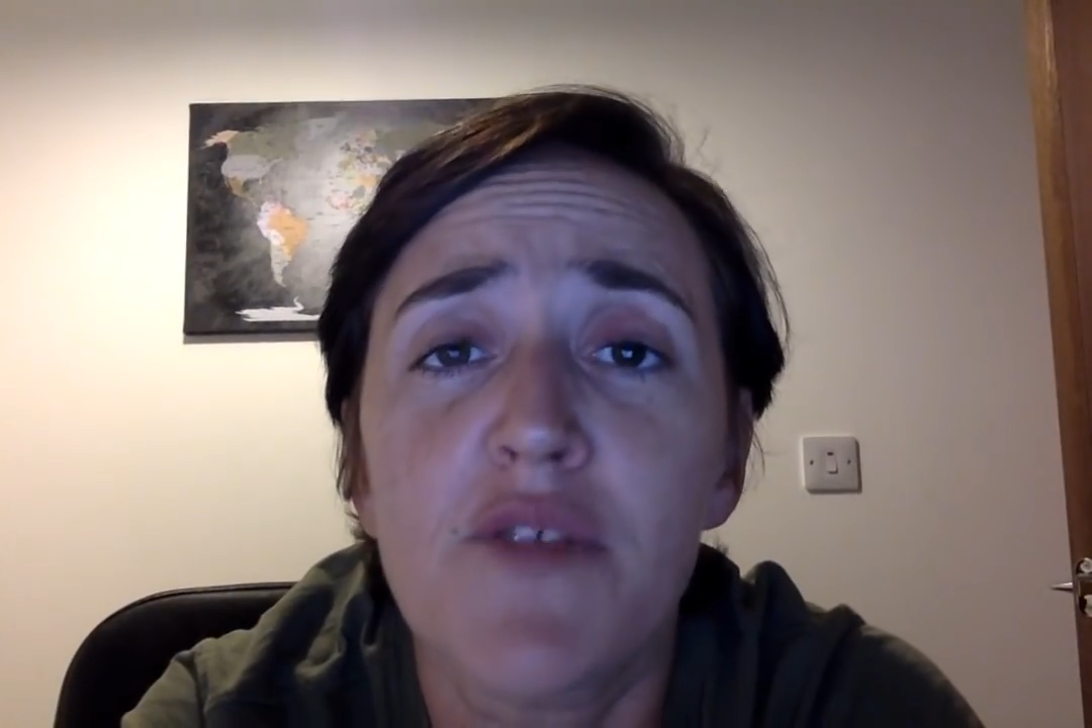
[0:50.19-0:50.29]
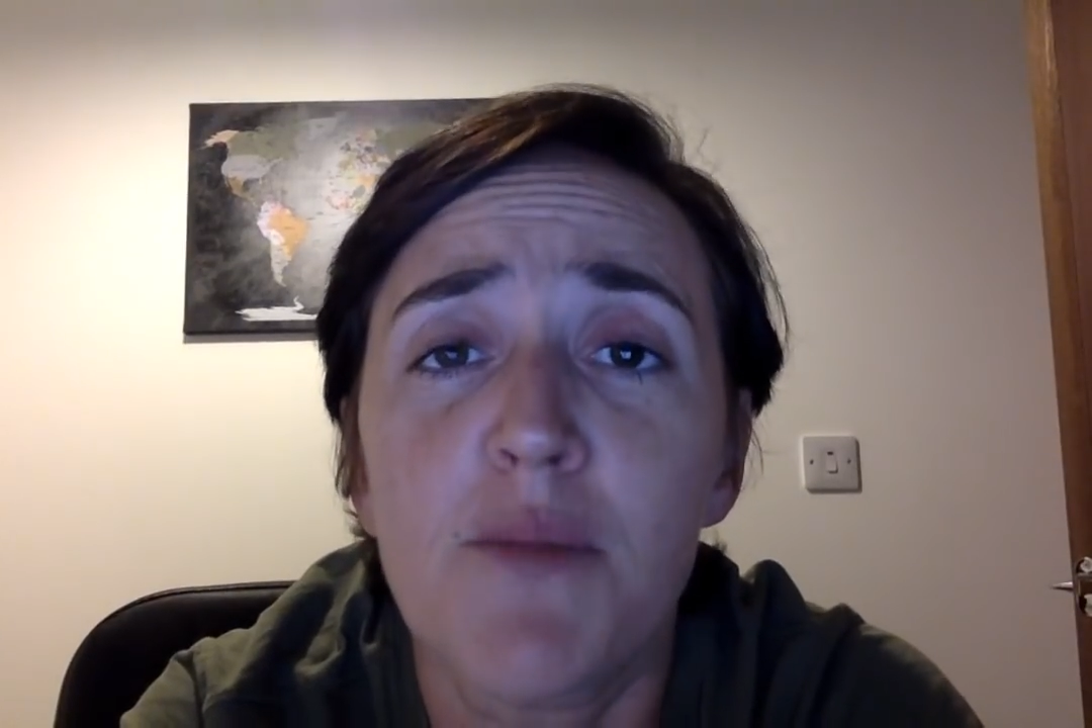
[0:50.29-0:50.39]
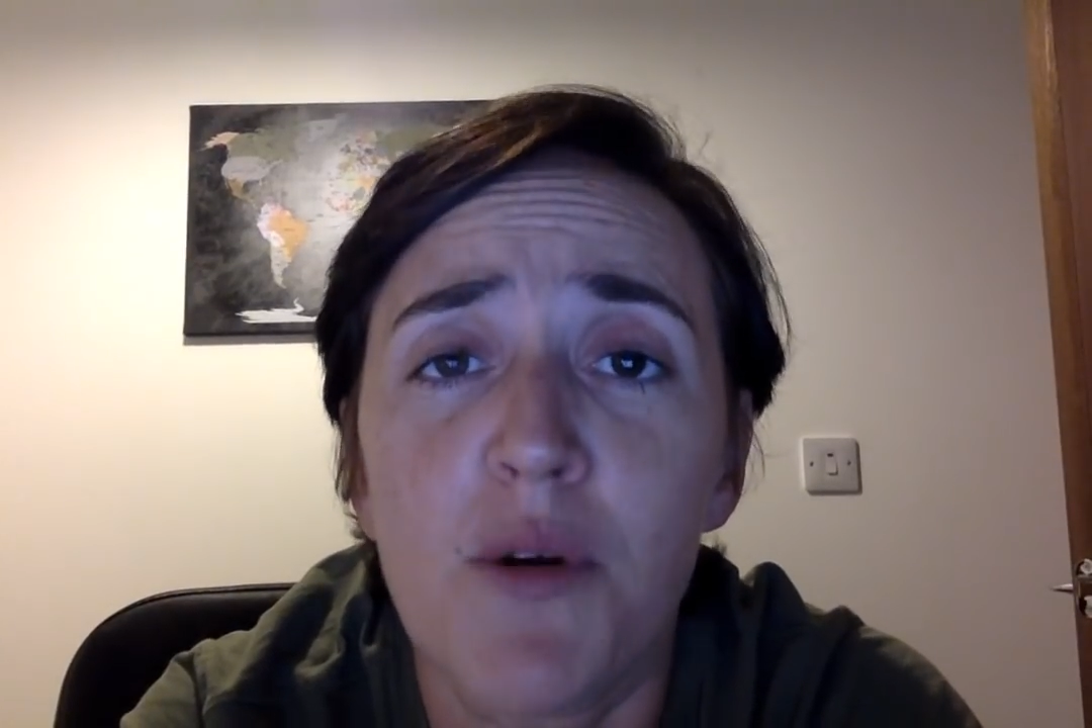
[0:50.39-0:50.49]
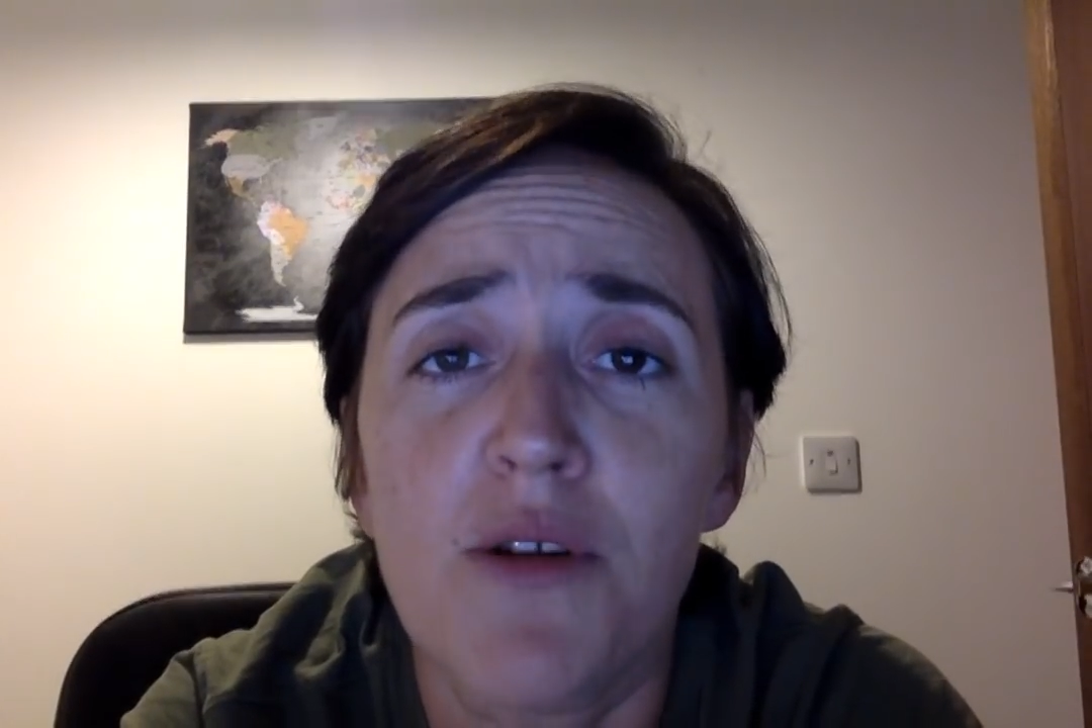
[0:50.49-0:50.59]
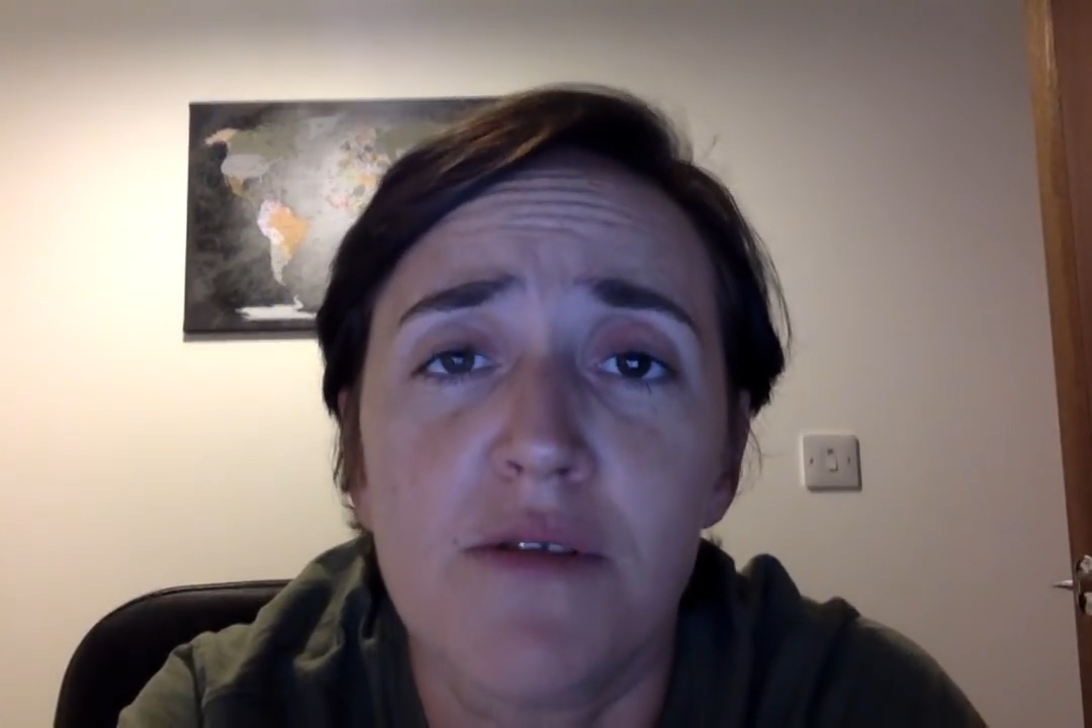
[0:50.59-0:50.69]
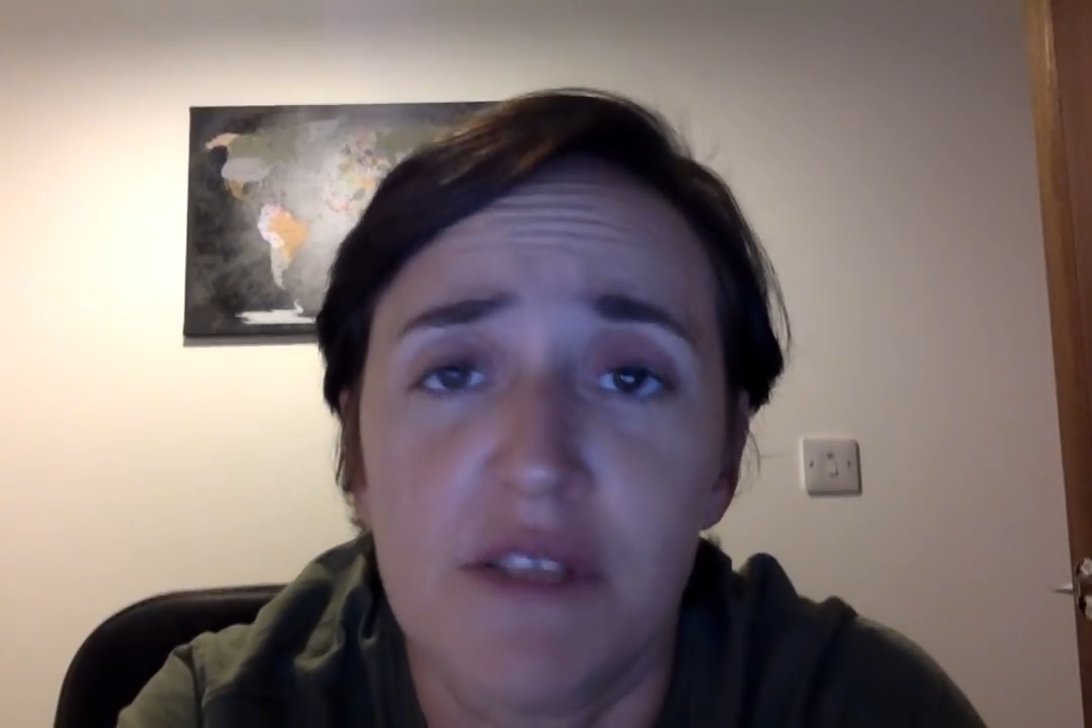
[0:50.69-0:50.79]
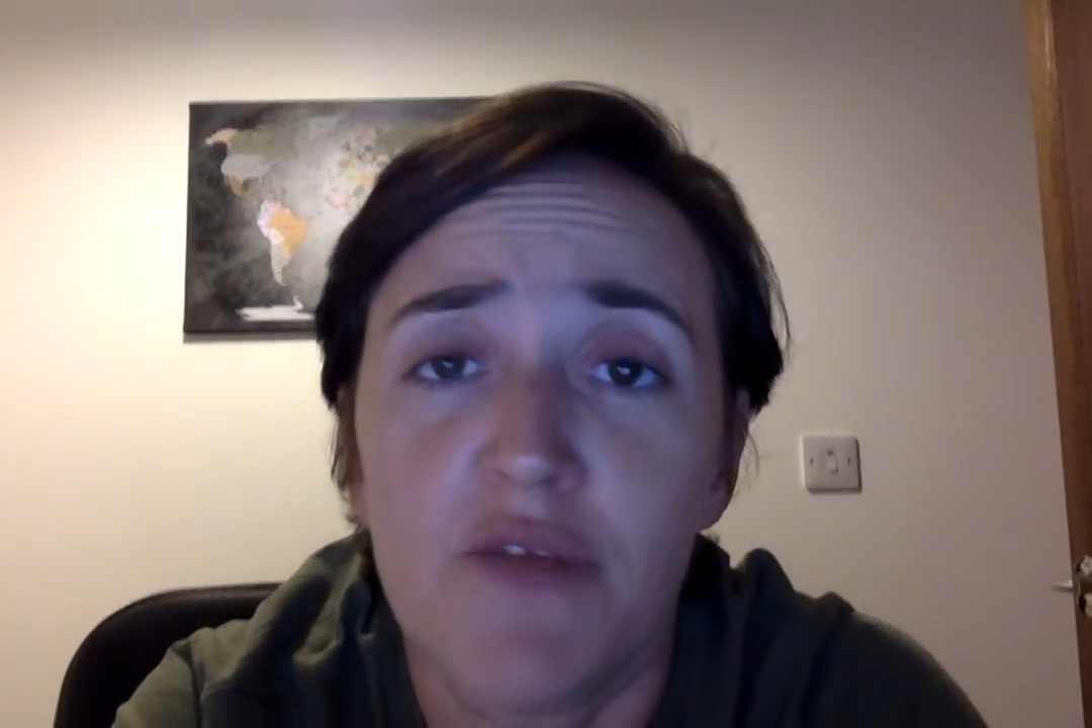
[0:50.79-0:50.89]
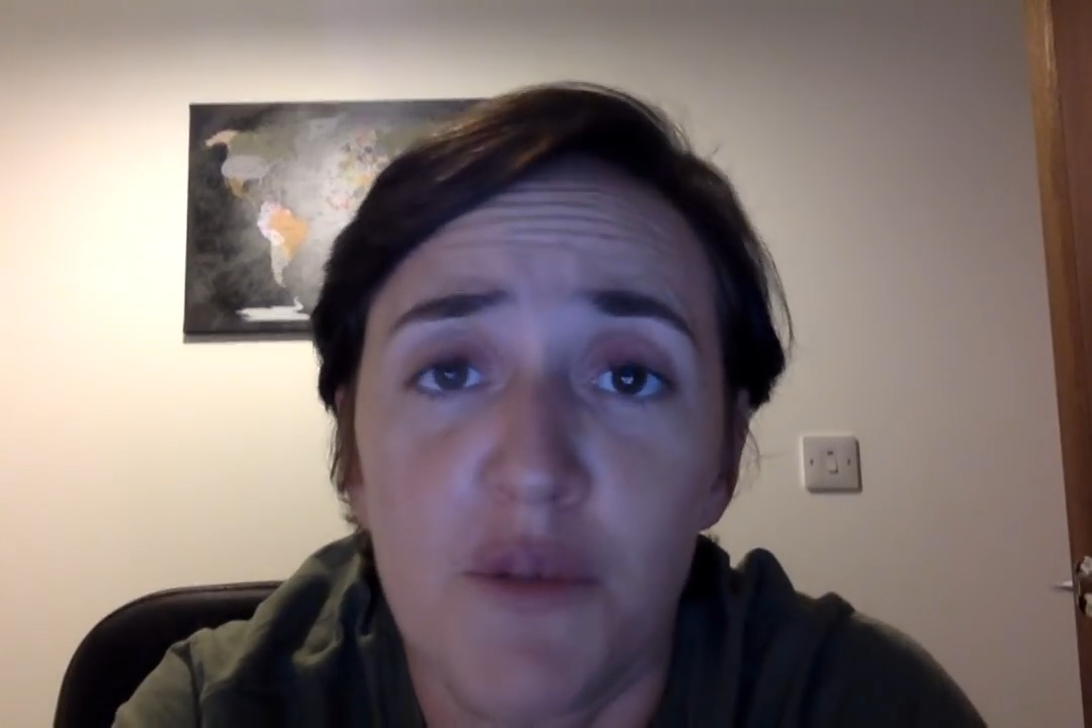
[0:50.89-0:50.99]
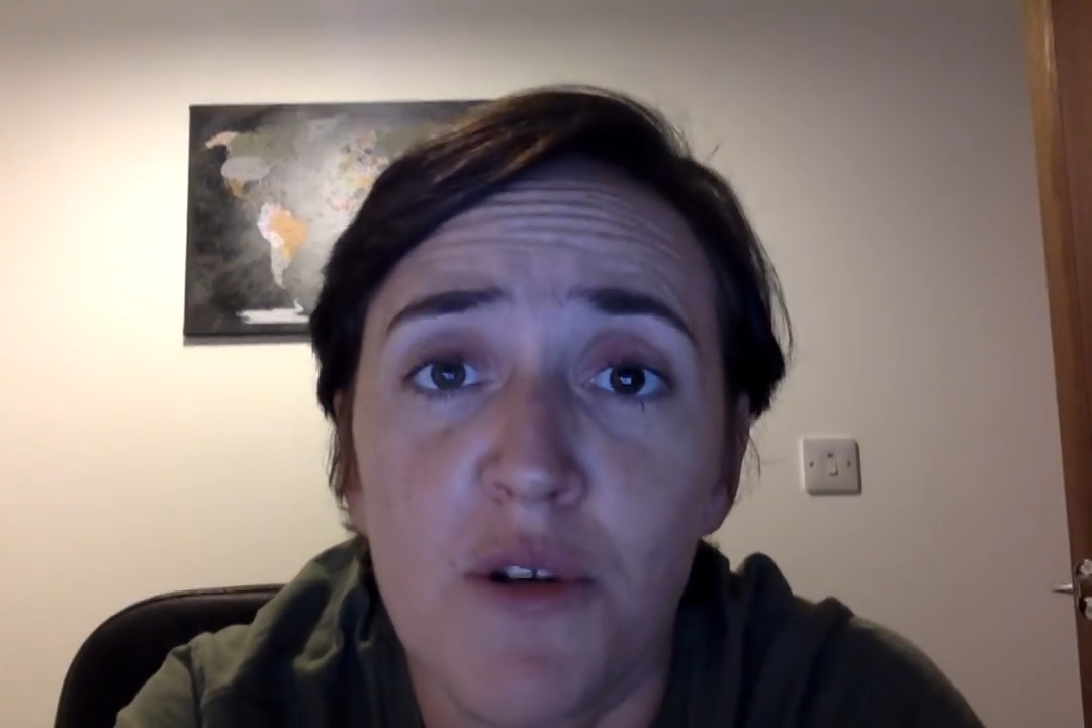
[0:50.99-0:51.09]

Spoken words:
the